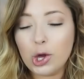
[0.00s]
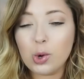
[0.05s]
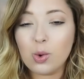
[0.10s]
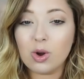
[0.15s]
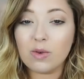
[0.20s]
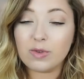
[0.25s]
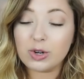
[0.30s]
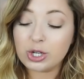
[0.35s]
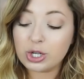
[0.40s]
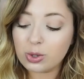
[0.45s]
You can
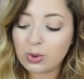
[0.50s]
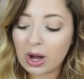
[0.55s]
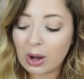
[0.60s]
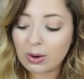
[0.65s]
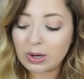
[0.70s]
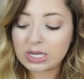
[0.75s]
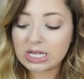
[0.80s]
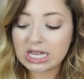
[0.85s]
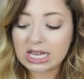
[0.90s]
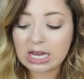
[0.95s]
wear it for two
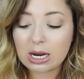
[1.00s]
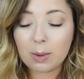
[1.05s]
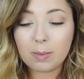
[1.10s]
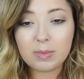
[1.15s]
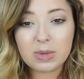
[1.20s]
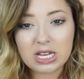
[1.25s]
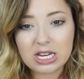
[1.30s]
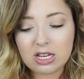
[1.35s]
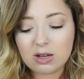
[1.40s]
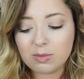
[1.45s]
hours and get
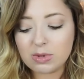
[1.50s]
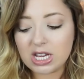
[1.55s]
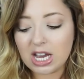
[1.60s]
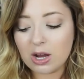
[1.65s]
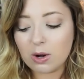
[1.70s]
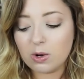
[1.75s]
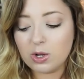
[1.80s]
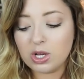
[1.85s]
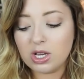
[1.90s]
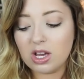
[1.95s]
a medium
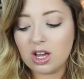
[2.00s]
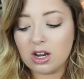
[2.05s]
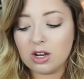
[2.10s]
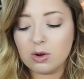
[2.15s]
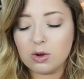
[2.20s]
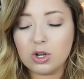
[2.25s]
tan or you can get